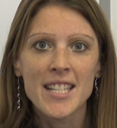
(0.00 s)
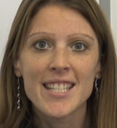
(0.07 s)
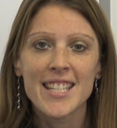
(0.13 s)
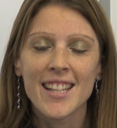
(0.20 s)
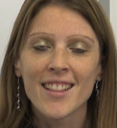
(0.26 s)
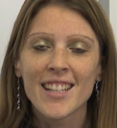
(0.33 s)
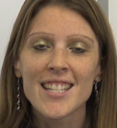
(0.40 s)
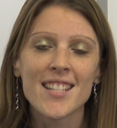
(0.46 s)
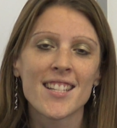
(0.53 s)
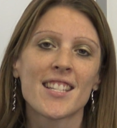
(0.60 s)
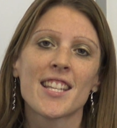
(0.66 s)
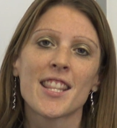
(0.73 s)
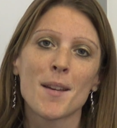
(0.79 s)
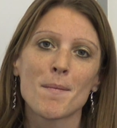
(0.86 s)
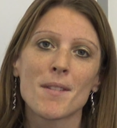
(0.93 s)
to listen
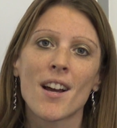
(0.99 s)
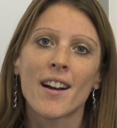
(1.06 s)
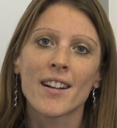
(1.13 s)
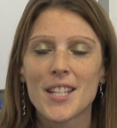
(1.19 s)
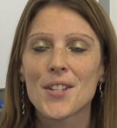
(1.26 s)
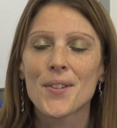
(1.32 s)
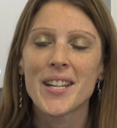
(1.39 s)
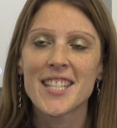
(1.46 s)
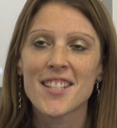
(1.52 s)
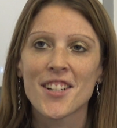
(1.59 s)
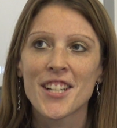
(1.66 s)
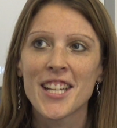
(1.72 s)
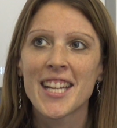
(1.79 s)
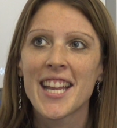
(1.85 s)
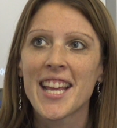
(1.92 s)
to them talk. So I
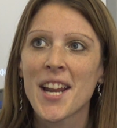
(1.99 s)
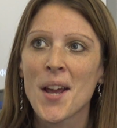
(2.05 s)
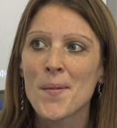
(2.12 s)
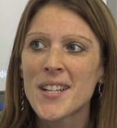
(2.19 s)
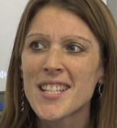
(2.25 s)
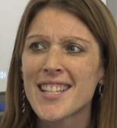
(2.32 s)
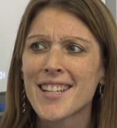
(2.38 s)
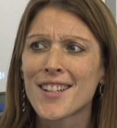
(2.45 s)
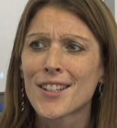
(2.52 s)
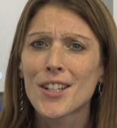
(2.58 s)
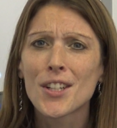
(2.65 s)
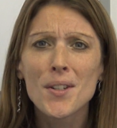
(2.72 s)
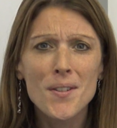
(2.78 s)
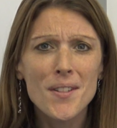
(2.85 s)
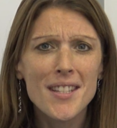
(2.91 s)
started, and I went to
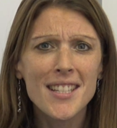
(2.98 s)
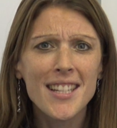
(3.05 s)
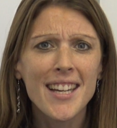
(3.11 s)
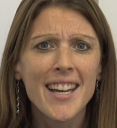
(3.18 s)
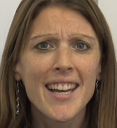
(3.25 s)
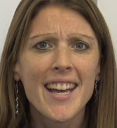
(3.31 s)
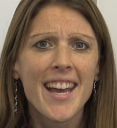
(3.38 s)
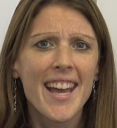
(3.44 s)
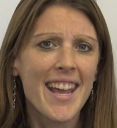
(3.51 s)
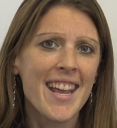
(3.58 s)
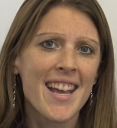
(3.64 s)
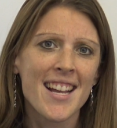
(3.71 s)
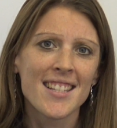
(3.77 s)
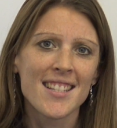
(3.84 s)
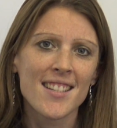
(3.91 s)
Irkutsk
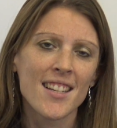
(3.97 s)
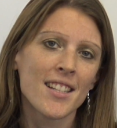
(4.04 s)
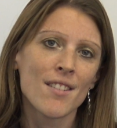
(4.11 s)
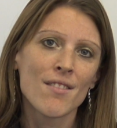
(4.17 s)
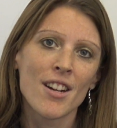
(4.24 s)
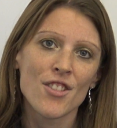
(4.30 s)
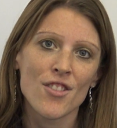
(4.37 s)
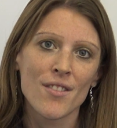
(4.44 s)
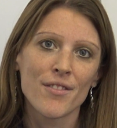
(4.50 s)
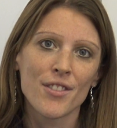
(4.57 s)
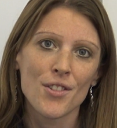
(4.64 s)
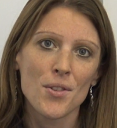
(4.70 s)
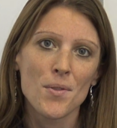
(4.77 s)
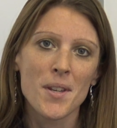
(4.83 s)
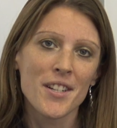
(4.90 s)
and studied Russian
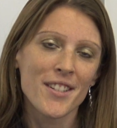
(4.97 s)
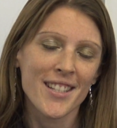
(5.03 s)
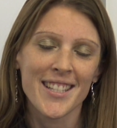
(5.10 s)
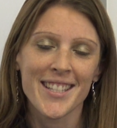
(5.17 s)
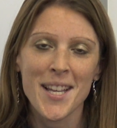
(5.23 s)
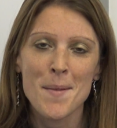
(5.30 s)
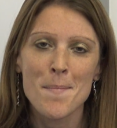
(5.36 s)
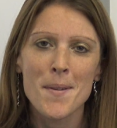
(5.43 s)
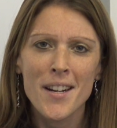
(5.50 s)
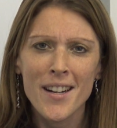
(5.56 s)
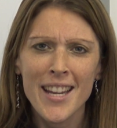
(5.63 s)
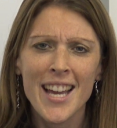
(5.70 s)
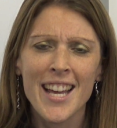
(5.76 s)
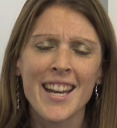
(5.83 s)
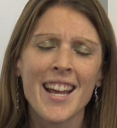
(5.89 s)
for 2 years in
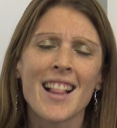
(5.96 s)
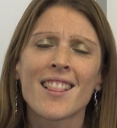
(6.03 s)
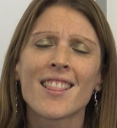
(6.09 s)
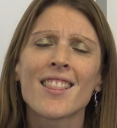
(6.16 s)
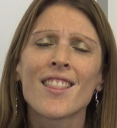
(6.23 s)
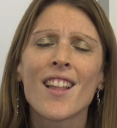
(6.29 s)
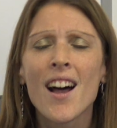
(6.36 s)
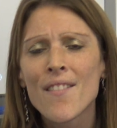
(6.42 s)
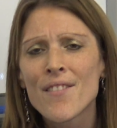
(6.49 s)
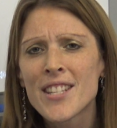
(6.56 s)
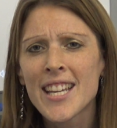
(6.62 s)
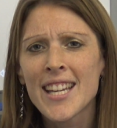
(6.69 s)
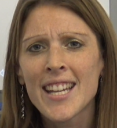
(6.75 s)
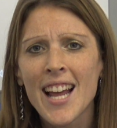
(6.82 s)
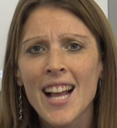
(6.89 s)
Siberia, and I loved
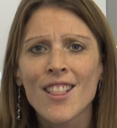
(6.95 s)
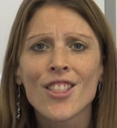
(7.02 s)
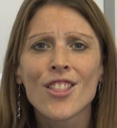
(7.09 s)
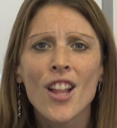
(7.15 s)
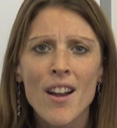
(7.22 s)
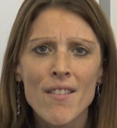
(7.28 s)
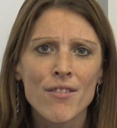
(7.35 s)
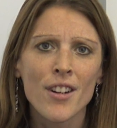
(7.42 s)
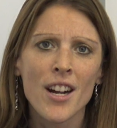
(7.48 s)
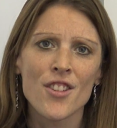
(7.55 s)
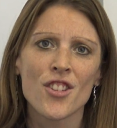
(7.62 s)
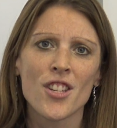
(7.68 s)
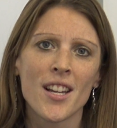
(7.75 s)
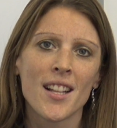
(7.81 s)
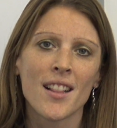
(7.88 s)
it. Love
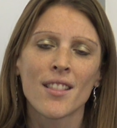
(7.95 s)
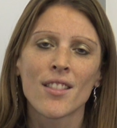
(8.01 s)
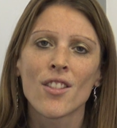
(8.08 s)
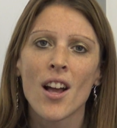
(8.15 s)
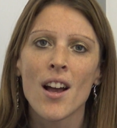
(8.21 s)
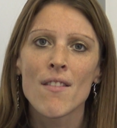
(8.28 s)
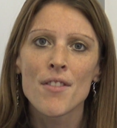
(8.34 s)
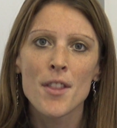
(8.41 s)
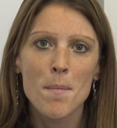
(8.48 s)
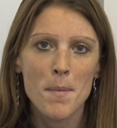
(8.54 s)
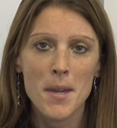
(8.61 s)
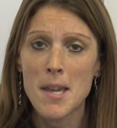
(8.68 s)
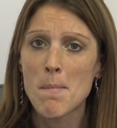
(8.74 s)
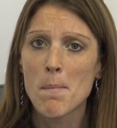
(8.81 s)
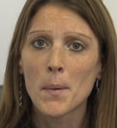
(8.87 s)
Russia, love the
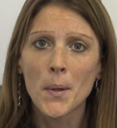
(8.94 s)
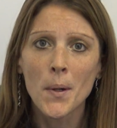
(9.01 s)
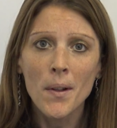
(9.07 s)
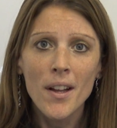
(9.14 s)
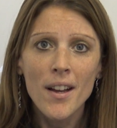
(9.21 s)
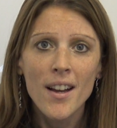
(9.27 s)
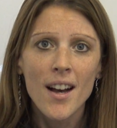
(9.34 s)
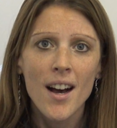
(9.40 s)
people.